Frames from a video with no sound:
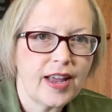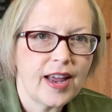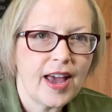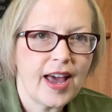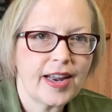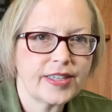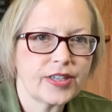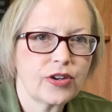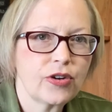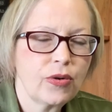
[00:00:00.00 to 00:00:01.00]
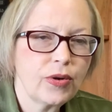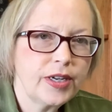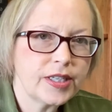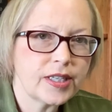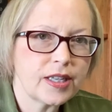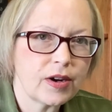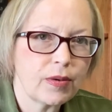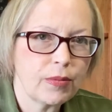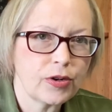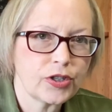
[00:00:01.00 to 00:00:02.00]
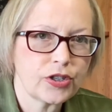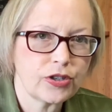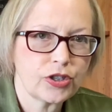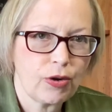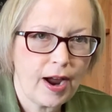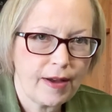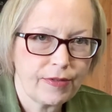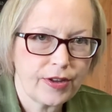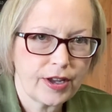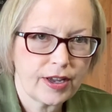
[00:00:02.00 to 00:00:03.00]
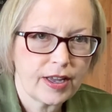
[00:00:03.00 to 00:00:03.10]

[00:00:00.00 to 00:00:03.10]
and has increased the commercial traffic